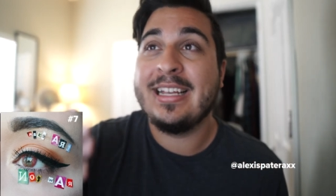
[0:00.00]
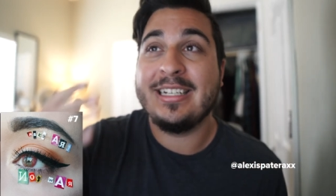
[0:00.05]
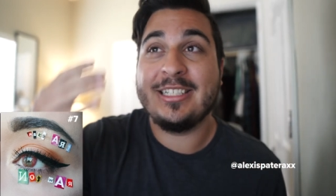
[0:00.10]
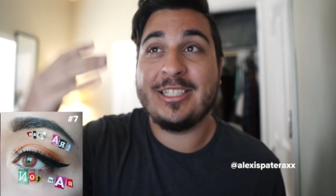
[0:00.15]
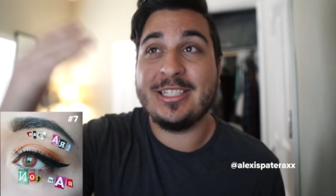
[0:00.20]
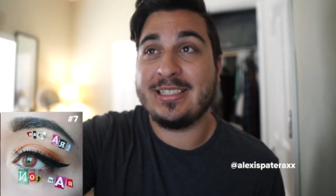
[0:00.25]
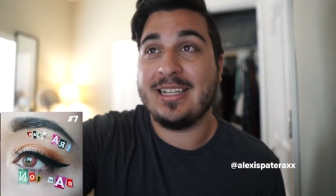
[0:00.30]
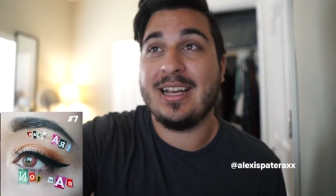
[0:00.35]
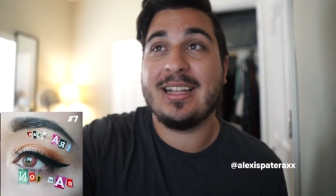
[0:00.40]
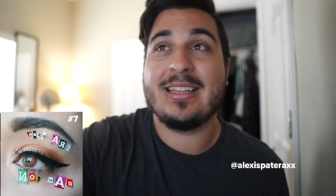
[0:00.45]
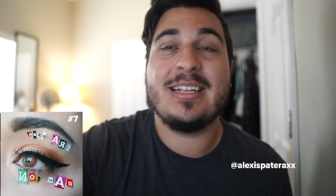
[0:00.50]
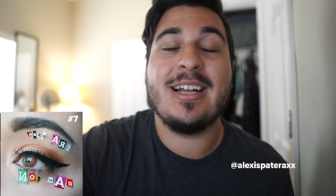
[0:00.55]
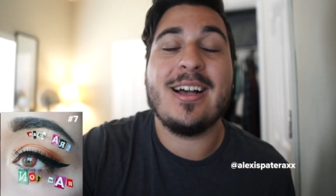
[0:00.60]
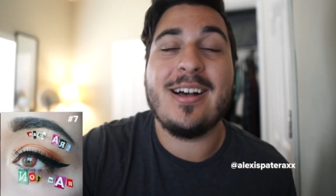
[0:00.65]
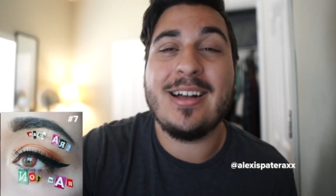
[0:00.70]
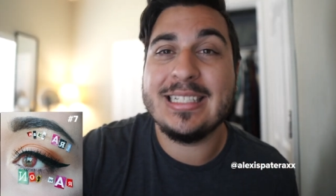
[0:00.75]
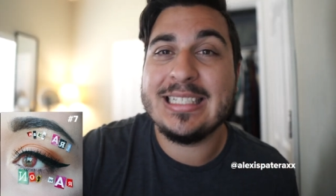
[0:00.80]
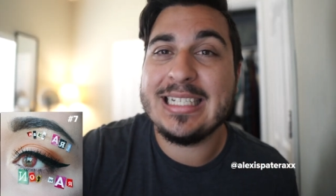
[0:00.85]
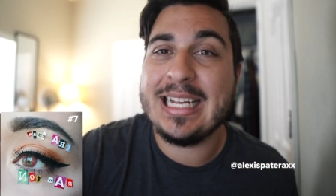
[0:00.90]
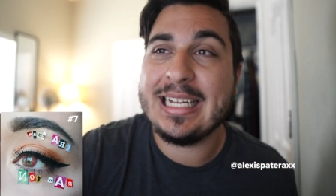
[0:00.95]
She's got the
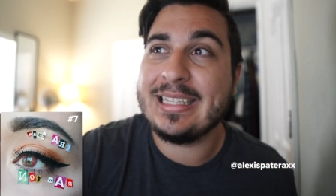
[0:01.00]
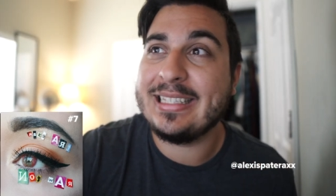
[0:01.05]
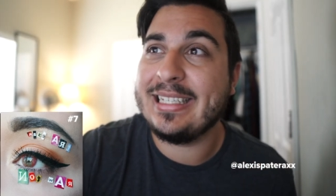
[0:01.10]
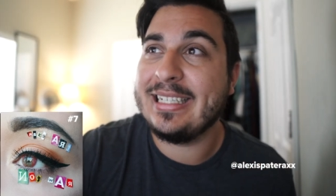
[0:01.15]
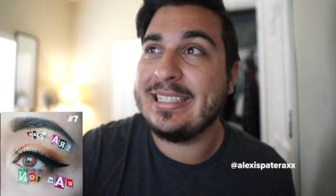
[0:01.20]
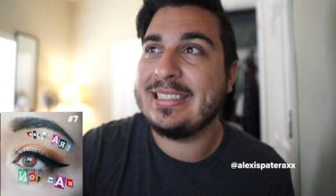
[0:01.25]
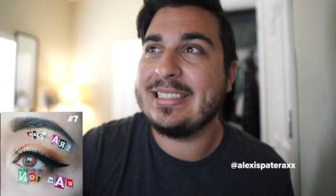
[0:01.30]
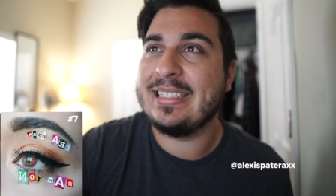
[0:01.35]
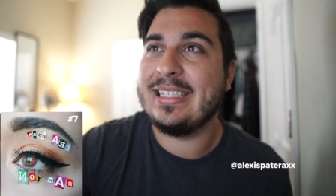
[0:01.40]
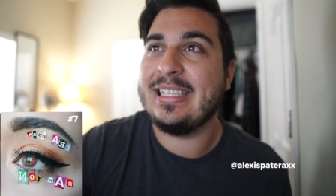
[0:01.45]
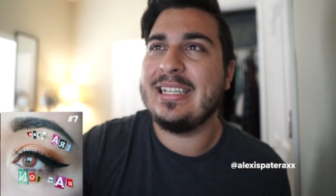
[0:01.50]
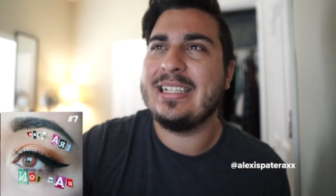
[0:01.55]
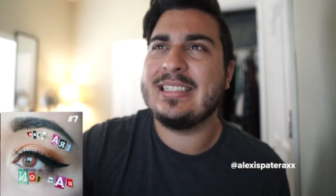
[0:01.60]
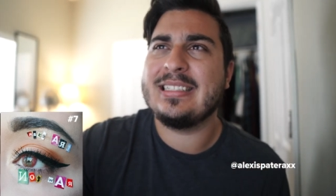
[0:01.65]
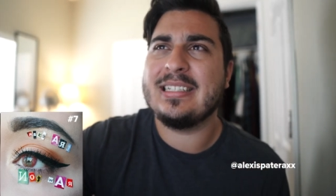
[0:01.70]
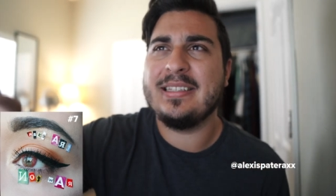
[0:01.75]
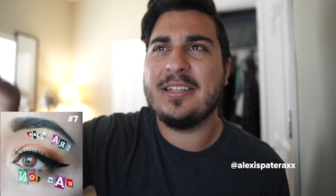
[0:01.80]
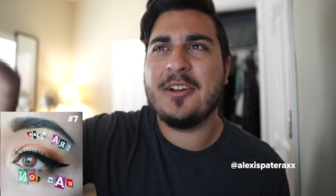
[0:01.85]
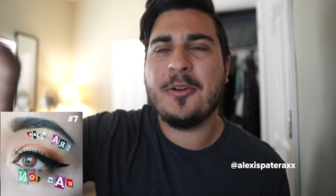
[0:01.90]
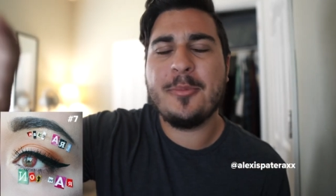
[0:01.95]
contact lens in.
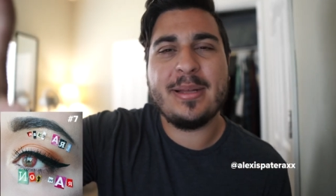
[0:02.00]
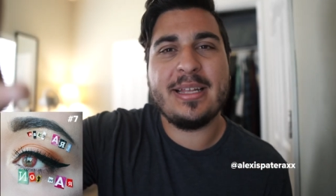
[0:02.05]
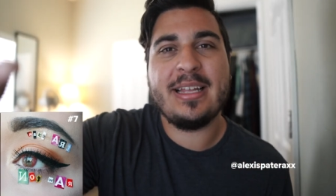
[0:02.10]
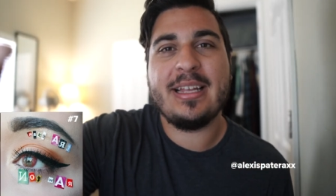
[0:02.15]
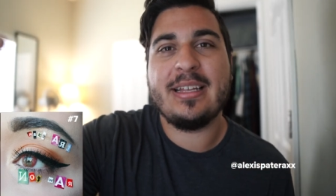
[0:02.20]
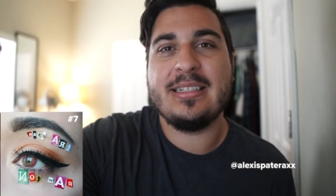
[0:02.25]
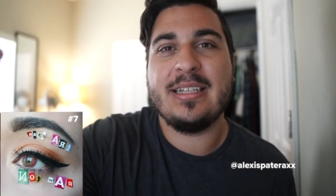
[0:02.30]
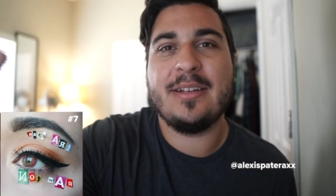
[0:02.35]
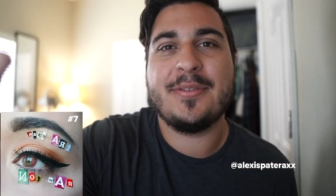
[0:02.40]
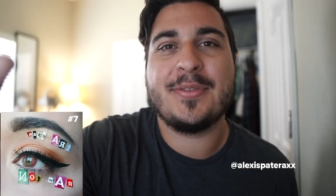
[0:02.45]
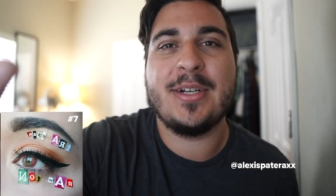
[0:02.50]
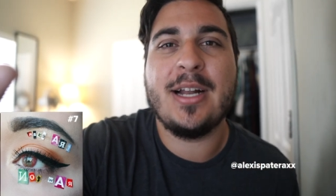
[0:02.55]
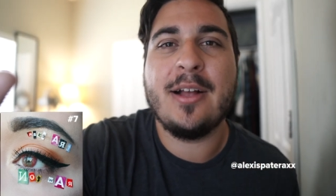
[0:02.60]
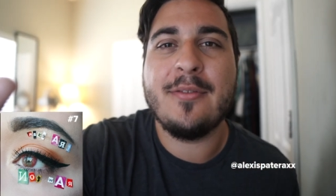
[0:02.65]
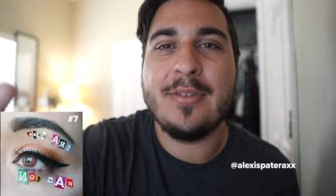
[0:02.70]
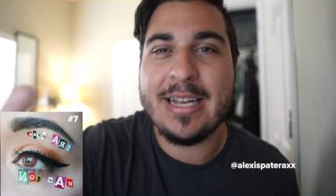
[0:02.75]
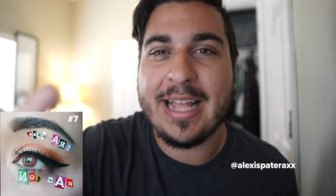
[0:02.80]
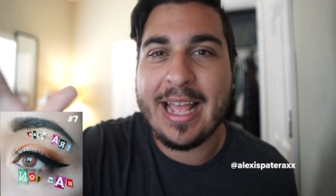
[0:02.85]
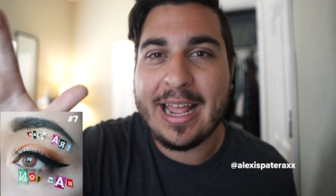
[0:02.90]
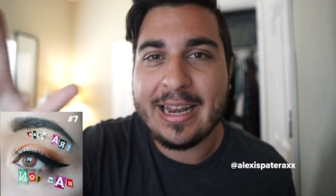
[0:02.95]
It's a little bit different
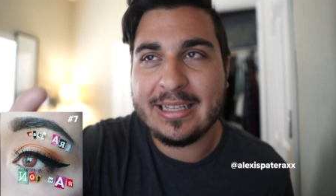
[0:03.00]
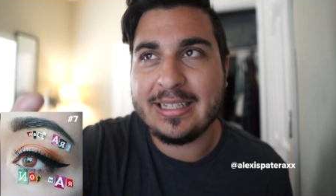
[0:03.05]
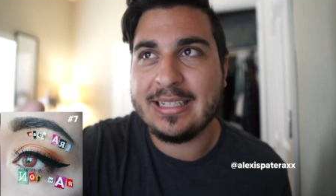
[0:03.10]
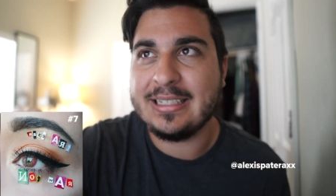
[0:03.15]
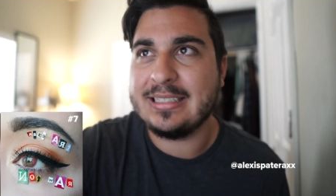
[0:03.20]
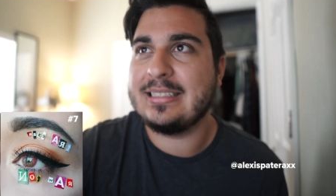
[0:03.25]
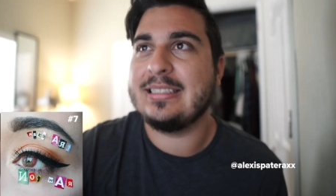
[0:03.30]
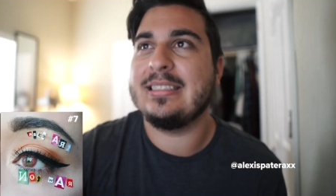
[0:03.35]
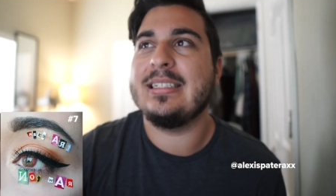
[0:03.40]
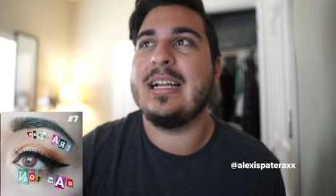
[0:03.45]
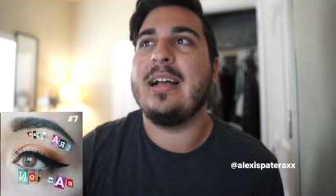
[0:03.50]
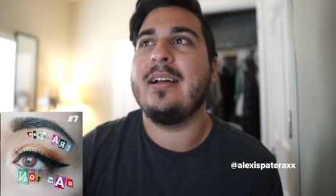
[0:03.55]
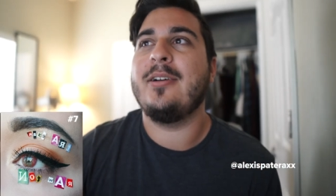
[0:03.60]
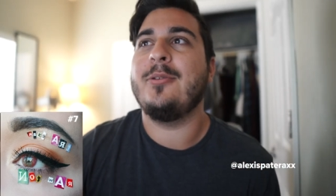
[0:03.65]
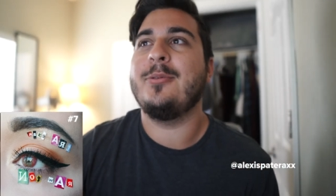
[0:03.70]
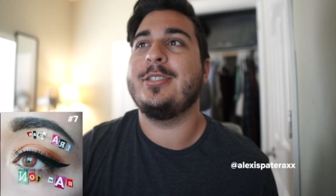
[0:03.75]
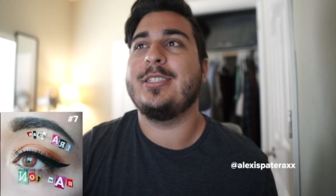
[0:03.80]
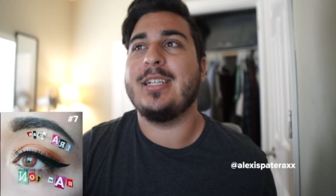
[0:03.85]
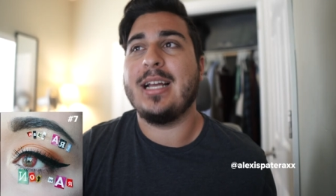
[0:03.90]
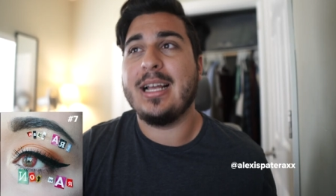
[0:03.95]
of an editing
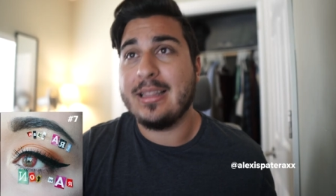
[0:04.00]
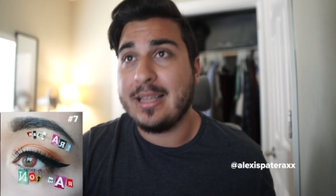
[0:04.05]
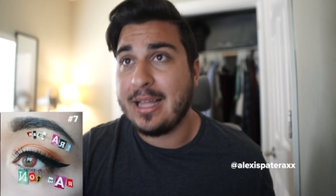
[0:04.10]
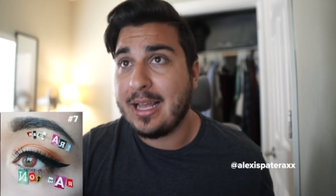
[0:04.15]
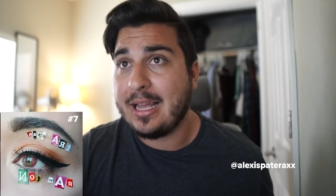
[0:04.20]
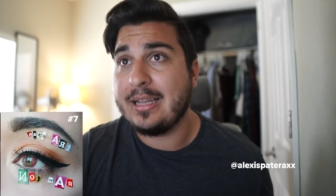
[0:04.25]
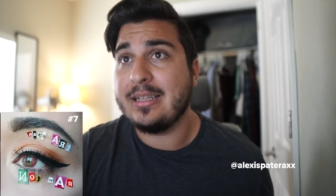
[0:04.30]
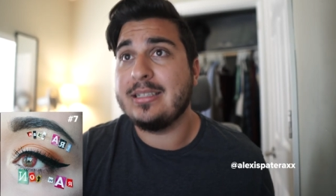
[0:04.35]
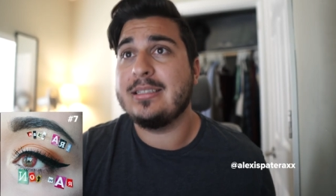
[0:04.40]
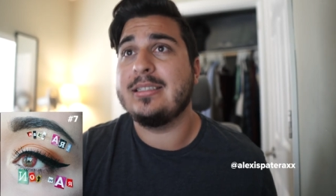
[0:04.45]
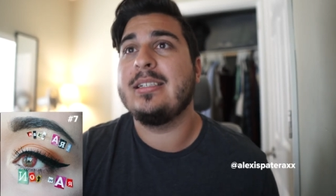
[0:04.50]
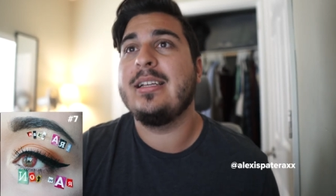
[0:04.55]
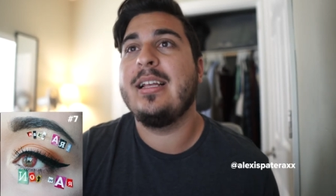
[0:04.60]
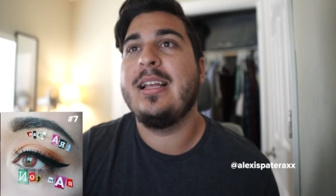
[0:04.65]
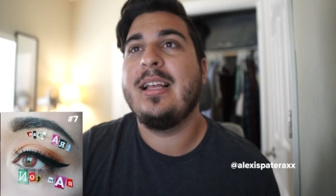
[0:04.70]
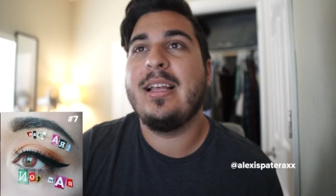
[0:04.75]
style, which I liked.